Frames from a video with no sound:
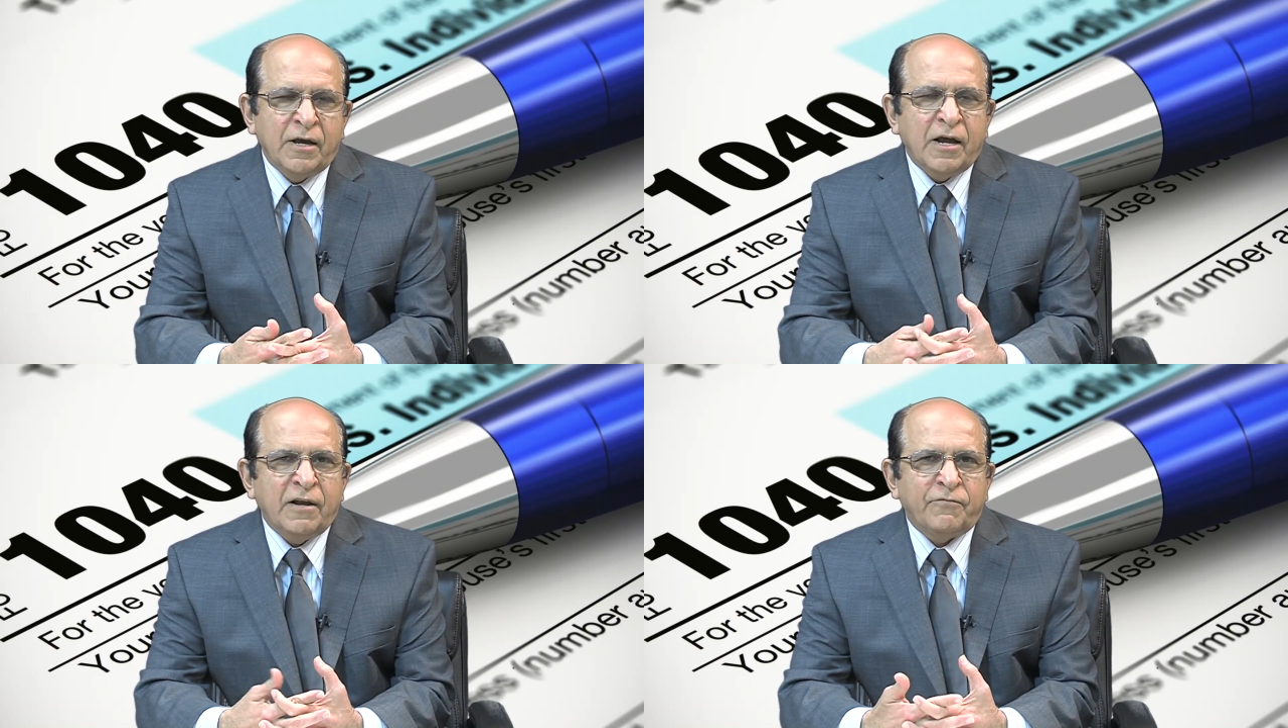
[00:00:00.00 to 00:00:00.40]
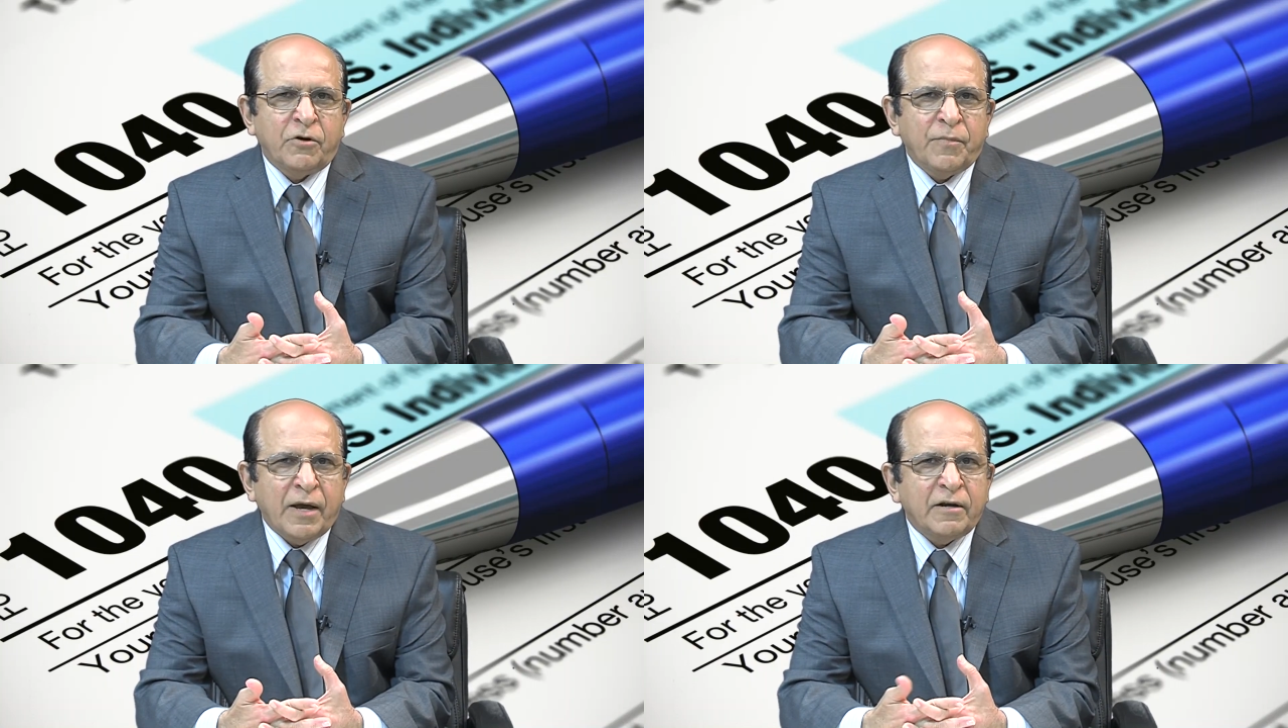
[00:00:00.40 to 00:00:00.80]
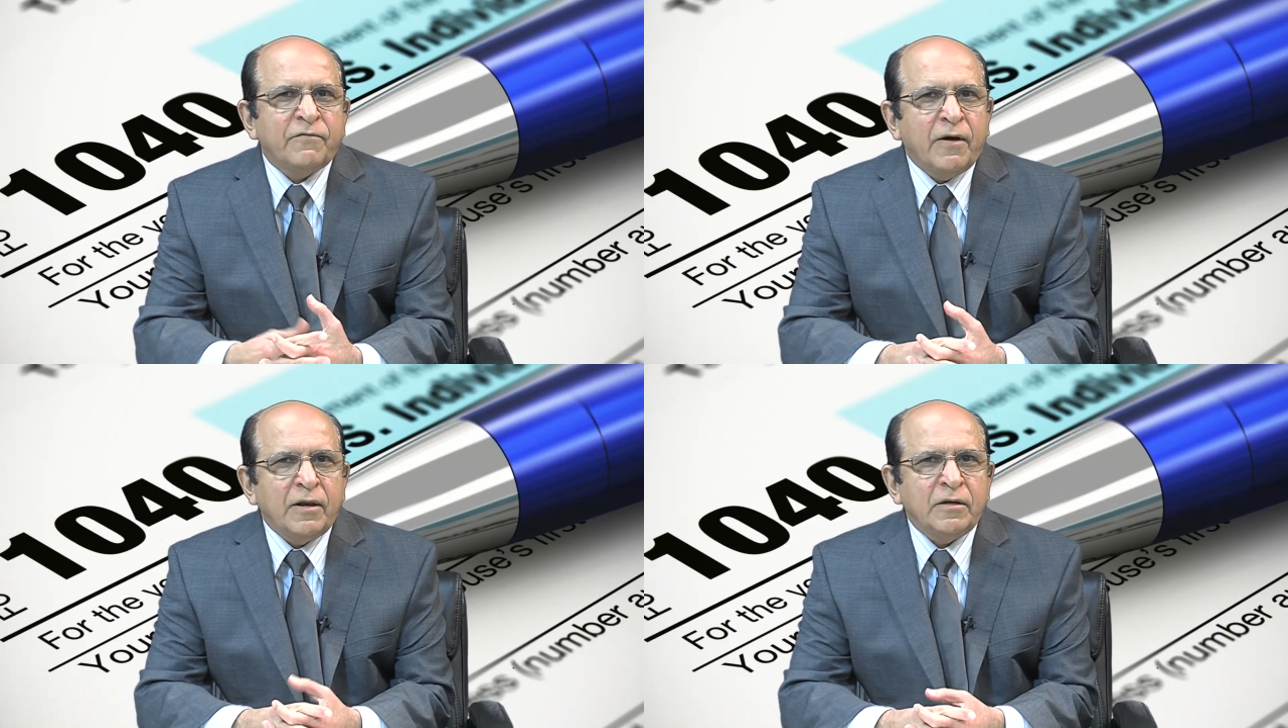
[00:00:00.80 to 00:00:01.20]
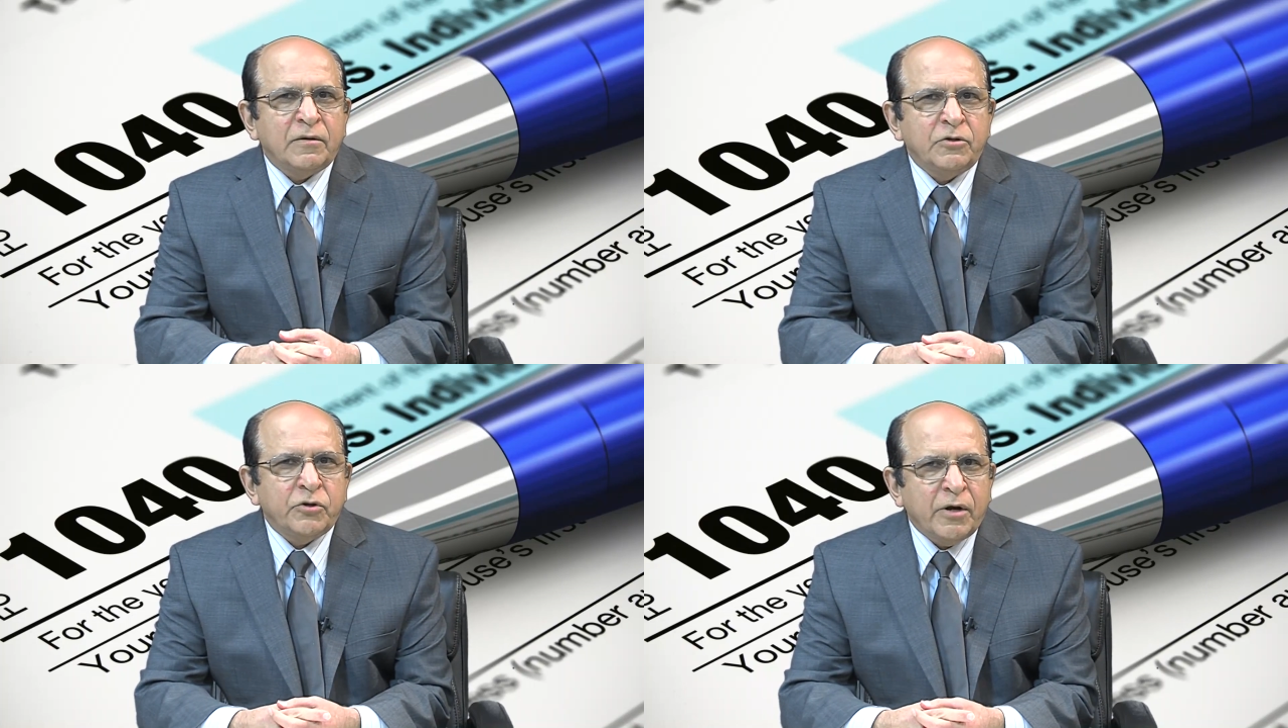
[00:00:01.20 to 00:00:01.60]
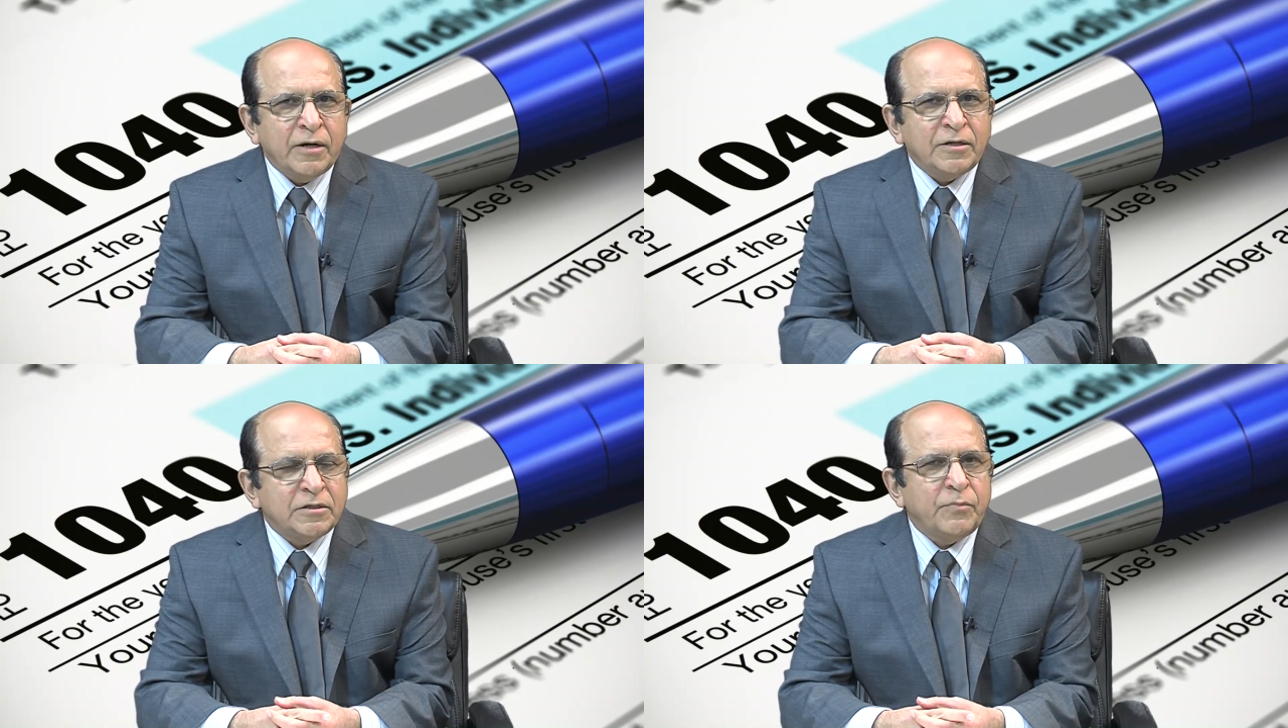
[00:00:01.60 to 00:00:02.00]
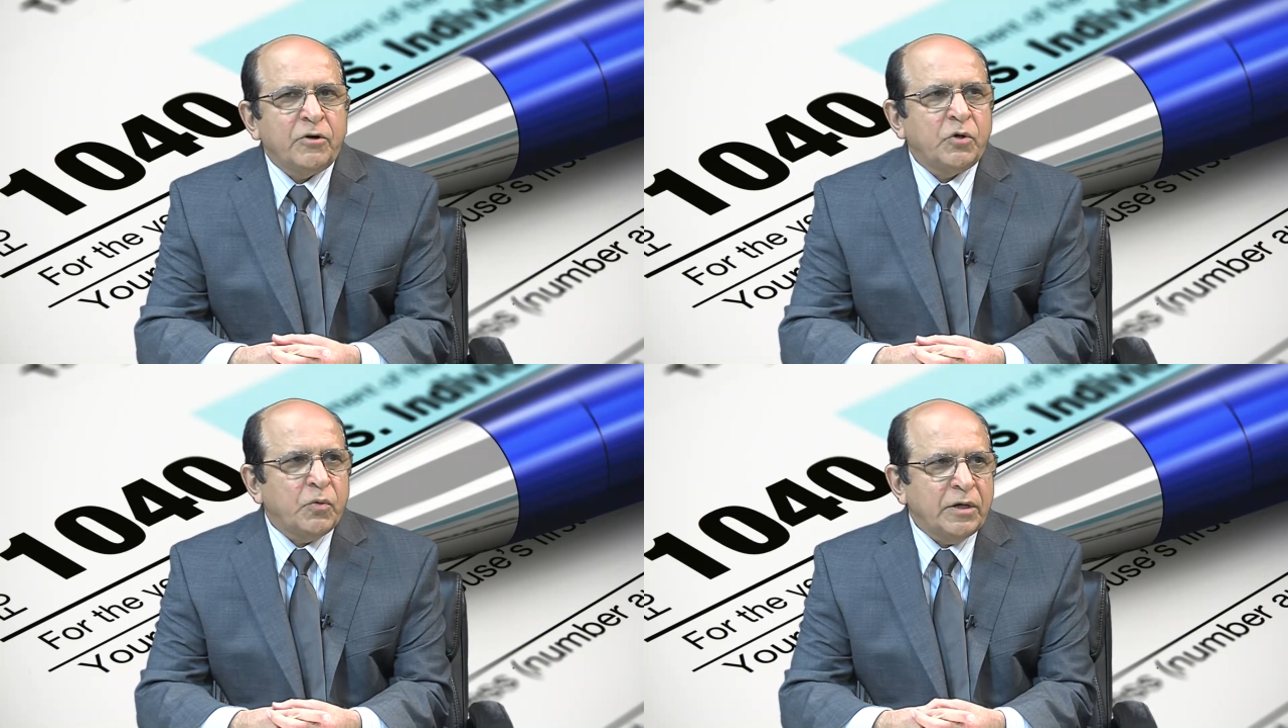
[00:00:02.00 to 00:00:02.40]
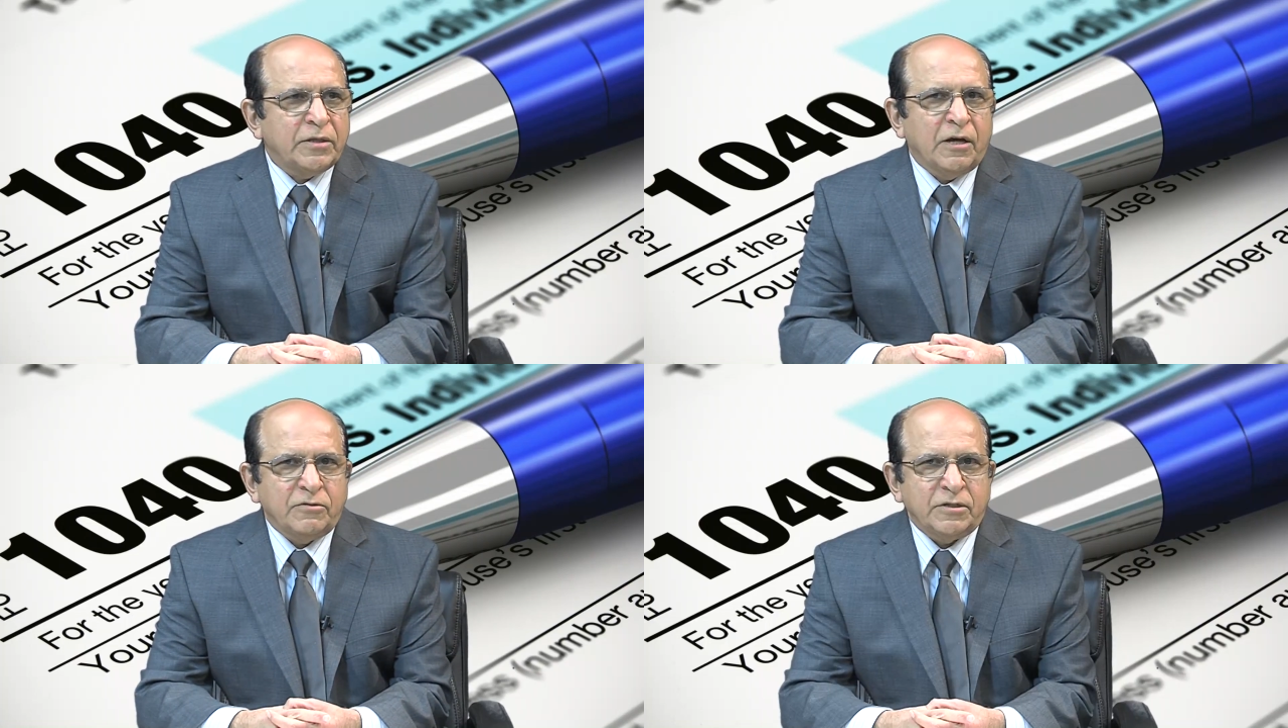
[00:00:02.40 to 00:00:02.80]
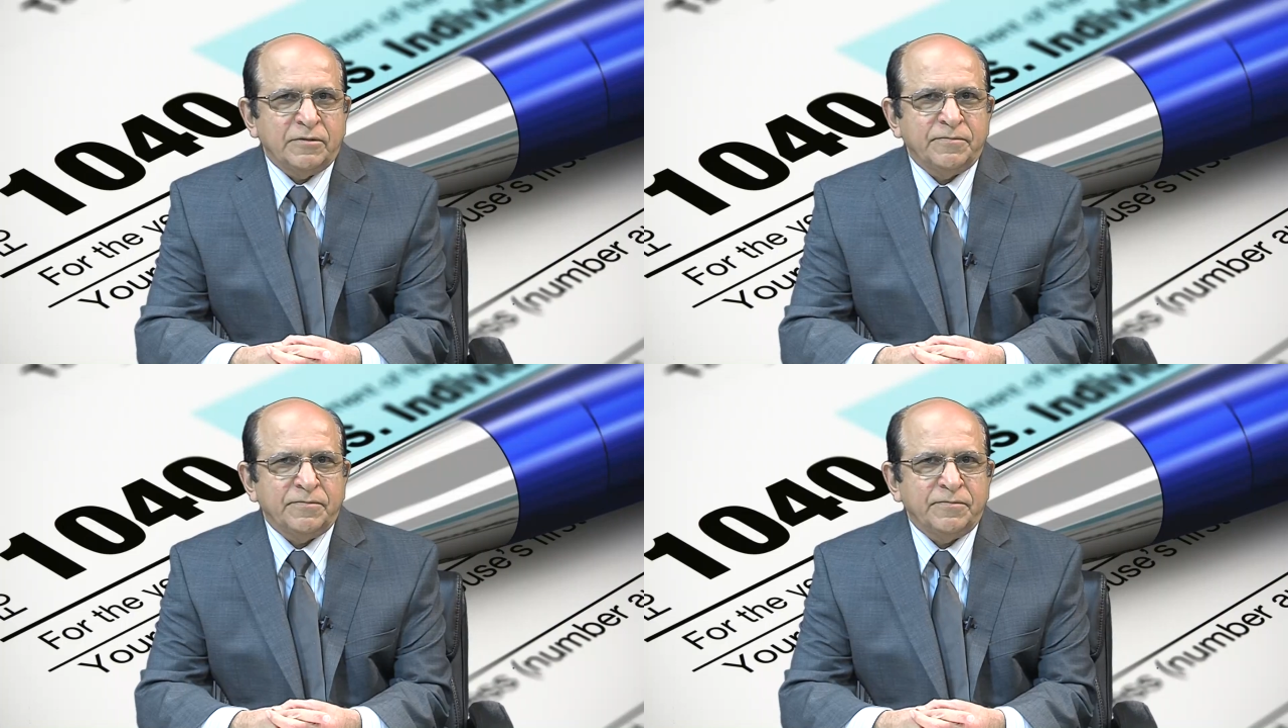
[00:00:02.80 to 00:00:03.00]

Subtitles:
and for married filing joint it's about 20,000.